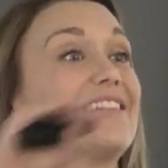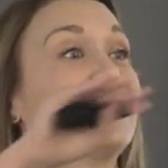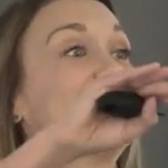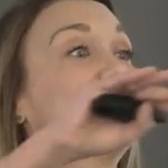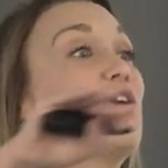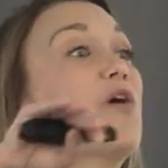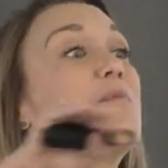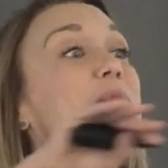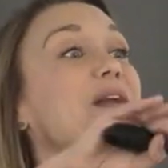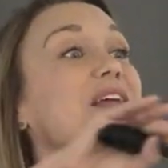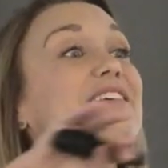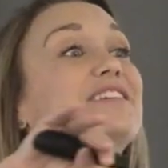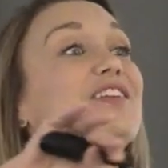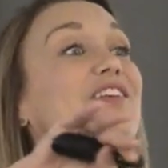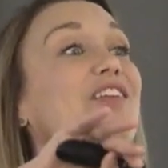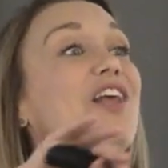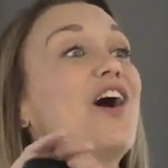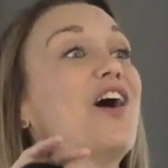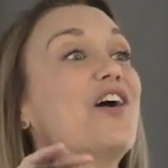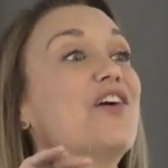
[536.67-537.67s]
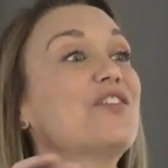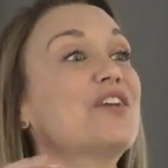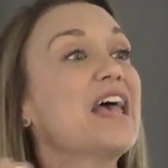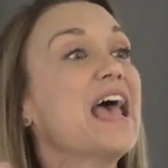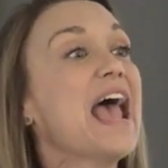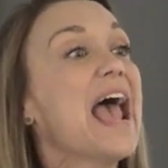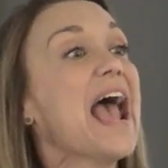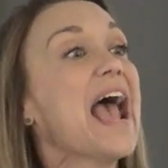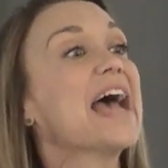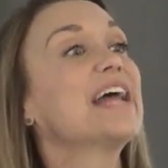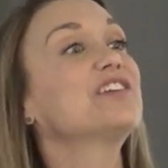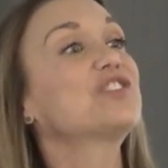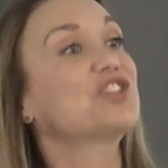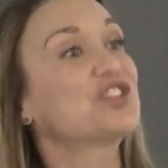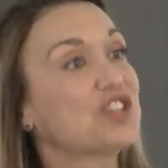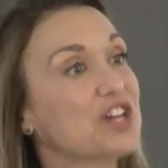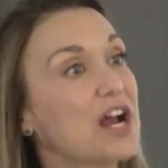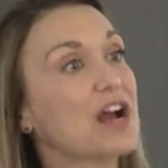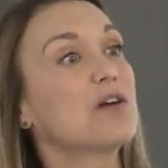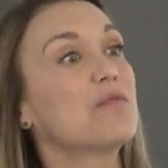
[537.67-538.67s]
Nobody's alone. And
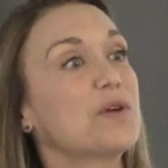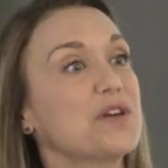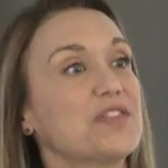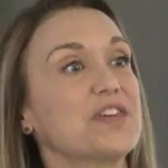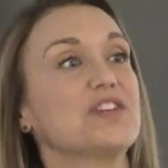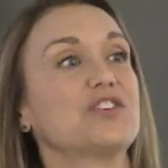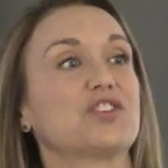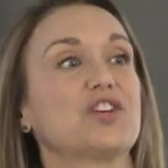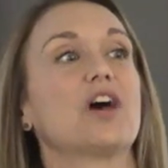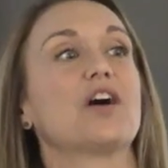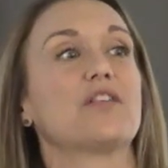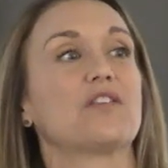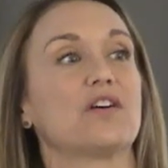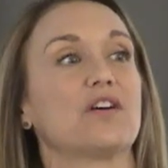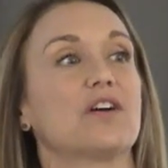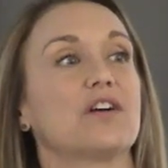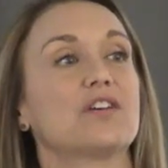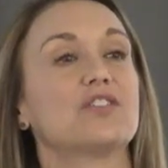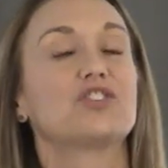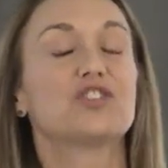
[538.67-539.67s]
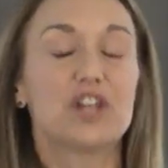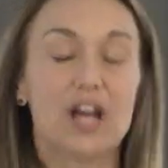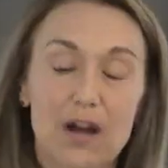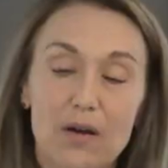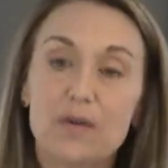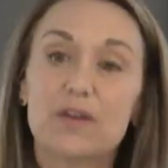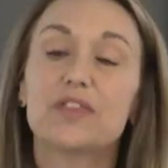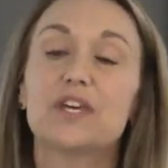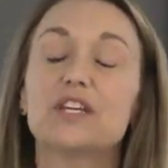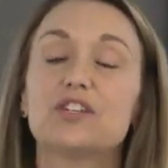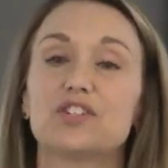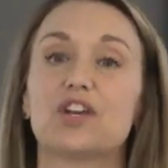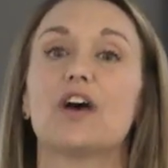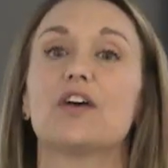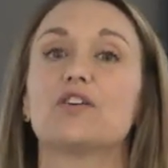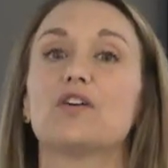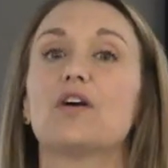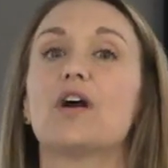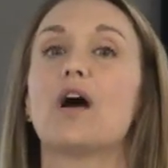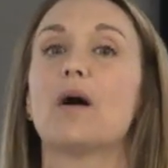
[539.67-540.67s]
share with each other. Share with each
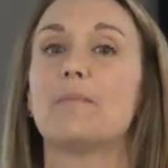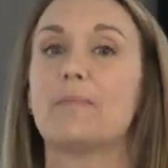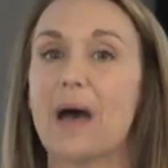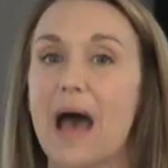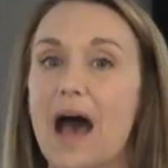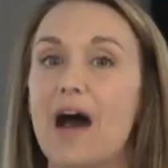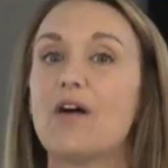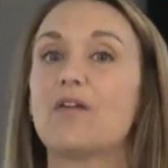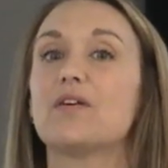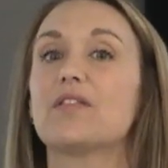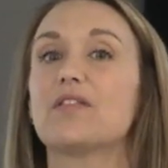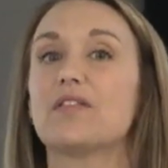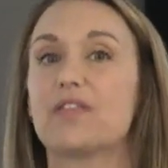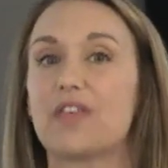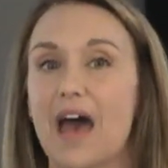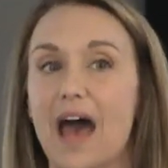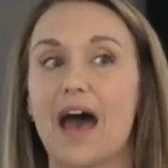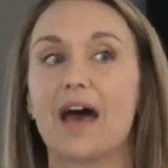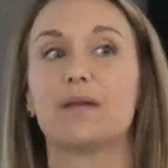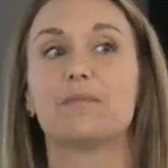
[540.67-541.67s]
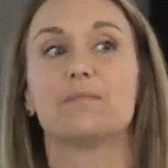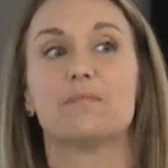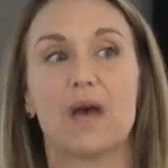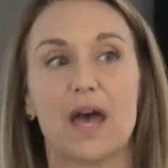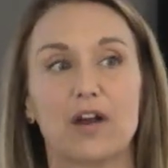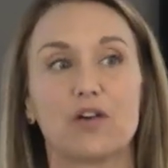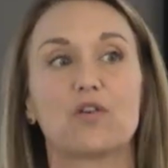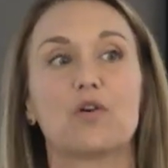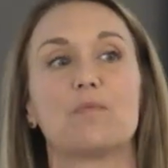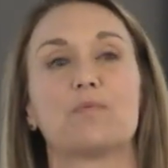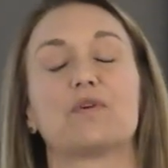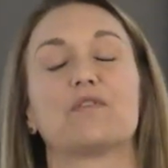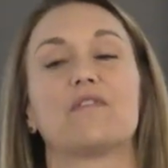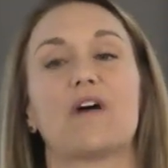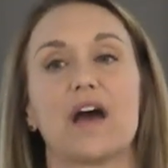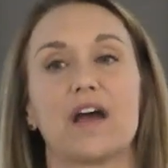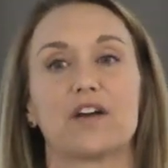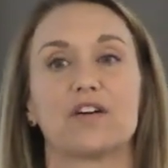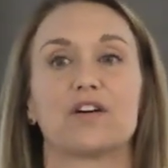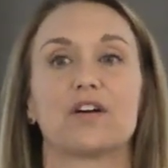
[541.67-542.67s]
other about that medical
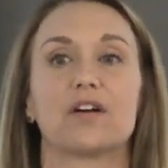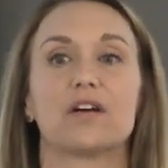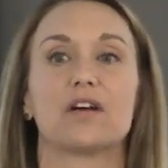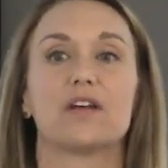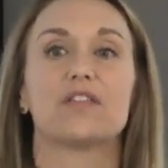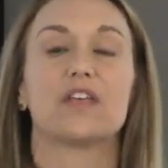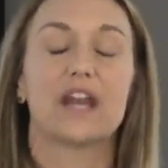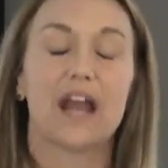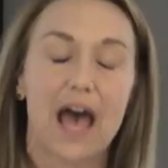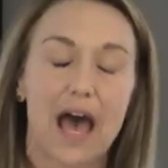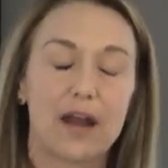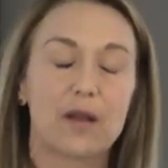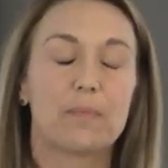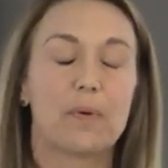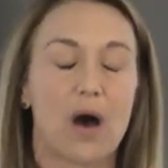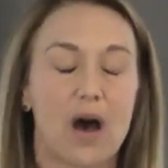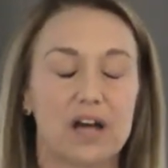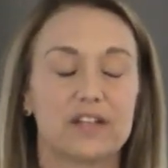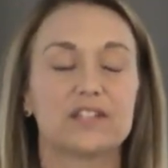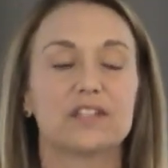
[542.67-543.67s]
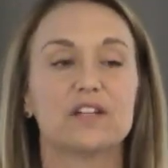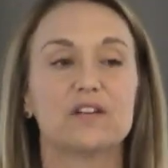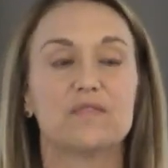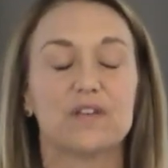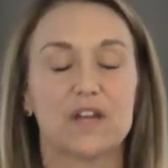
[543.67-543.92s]
provider that had a positive